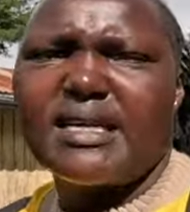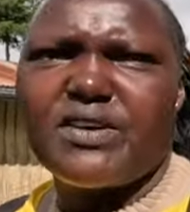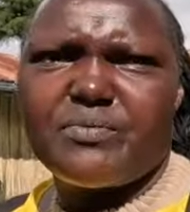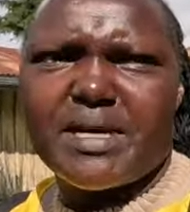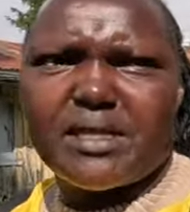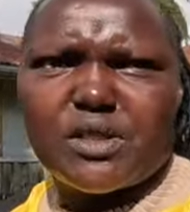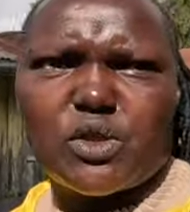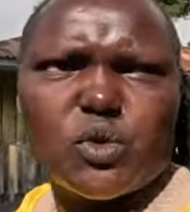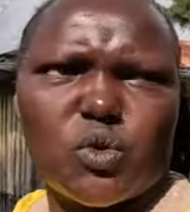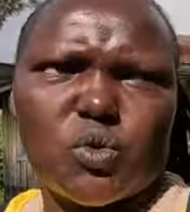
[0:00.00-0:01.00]
gave birth
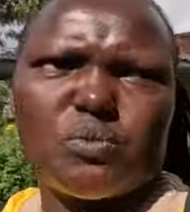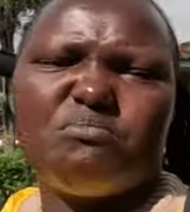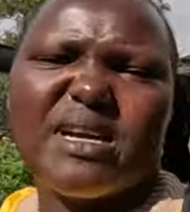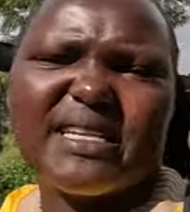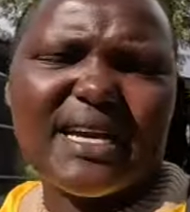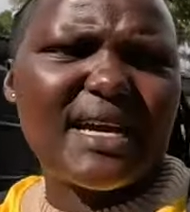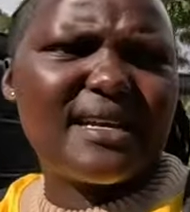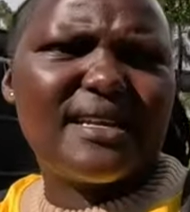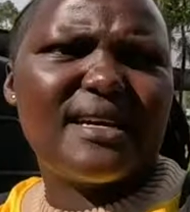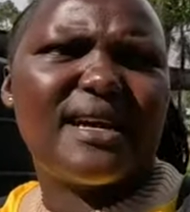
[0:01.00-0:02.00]
to my
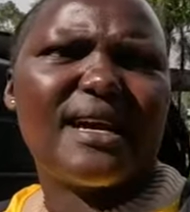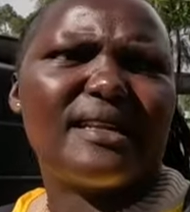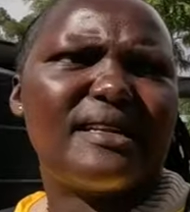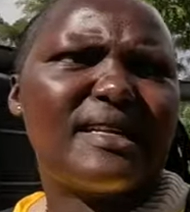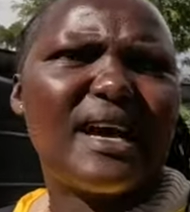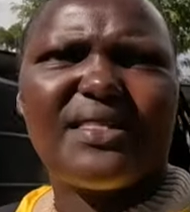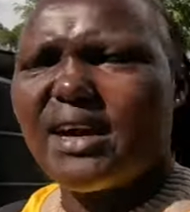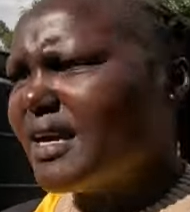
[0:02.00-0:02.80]
dad and other